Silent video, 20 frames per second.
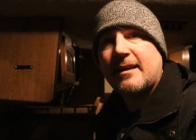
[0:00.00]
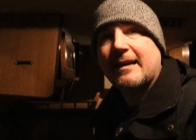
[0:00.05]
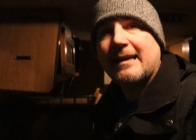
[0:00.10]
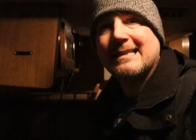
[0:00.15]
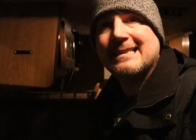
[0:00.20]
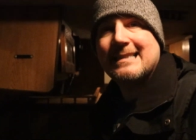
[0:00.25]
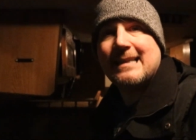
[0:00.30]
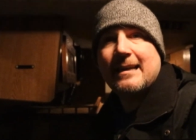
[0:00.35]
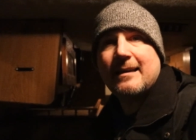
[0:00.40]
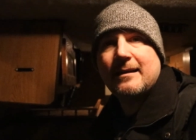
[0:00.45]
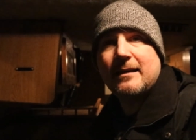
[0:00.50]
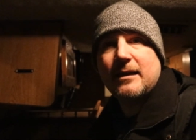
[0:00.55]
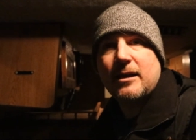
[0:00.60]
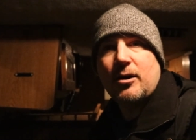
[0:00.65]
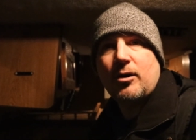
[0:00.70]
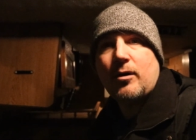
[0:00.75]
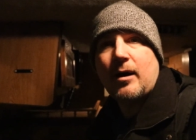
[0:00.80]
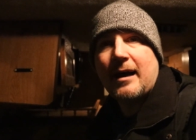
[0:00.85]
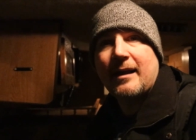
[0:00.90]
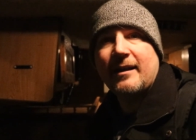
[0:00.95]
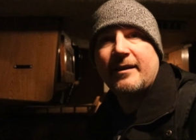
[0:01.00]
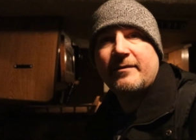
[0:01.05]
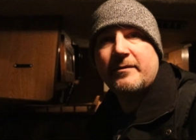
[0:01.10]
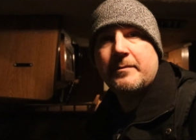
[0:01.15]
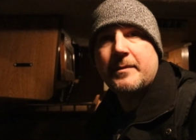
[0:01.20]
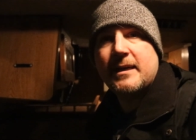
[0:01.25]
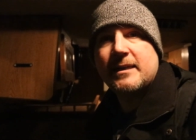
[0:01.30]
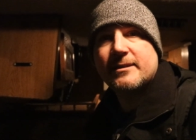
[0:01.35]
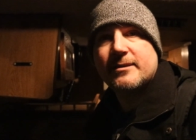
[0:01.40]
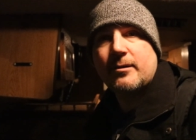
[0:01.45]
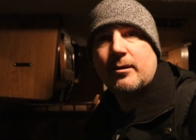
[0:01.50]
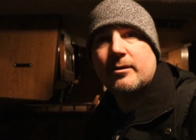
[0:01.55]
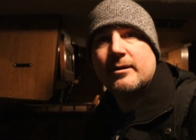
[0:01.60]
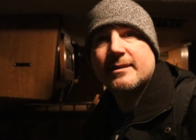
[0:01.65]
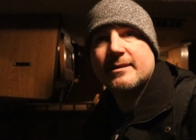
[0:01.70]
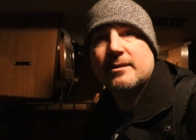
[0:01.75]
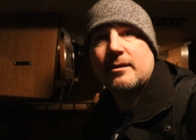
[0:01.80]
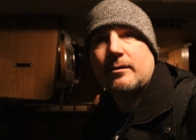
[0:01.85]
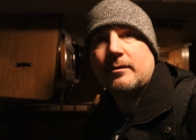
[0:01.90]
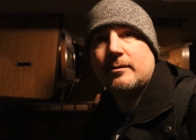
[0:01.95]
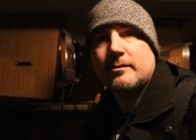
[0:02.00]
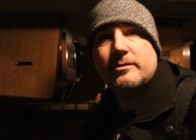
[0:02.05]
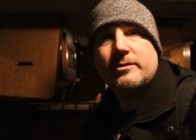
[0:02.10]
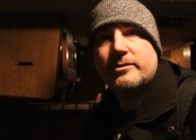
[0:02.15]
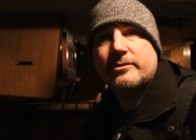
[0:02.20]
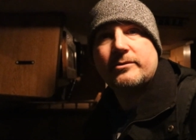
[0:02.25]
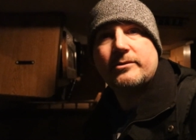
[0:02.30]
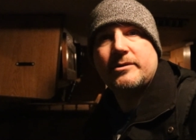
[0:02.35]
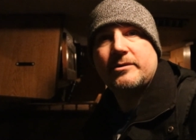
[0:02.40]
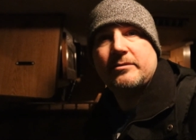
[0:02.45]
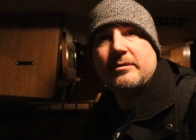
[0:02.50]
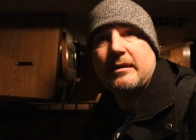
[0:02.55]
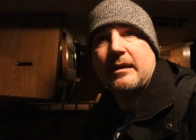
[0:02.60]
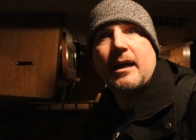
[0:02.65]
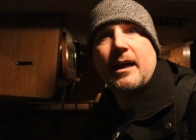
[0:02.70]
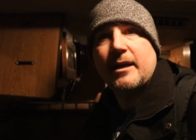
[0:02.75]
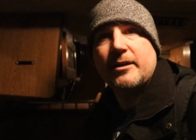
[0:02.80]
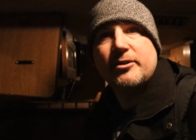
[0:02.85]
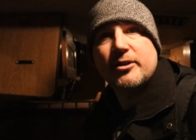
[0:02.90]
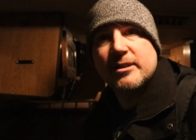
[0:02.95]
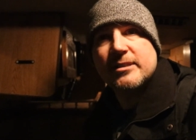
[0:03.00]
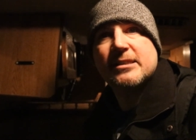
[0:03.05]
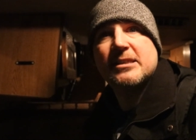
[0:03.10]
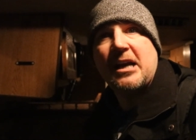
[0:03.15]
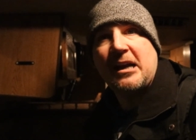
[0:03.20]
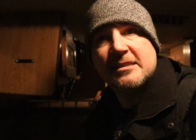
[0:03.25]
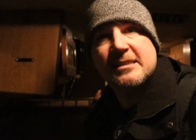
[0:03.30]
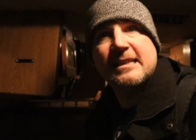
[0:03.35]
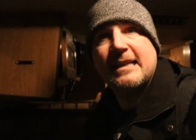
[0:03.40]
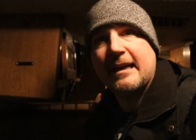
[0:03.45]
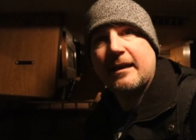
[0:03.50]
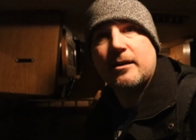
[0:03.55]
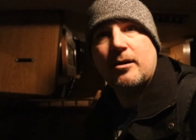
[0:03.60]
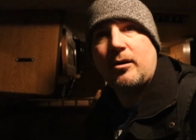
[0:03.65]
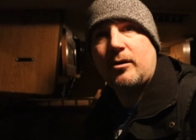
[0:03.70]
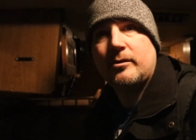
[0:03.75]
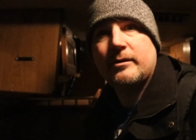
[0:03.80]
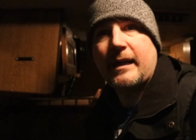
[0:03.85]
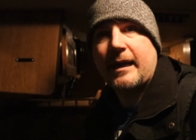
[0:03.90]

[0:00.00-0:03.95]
Like I said, you know, I live in Minnesota, so it just does get cold.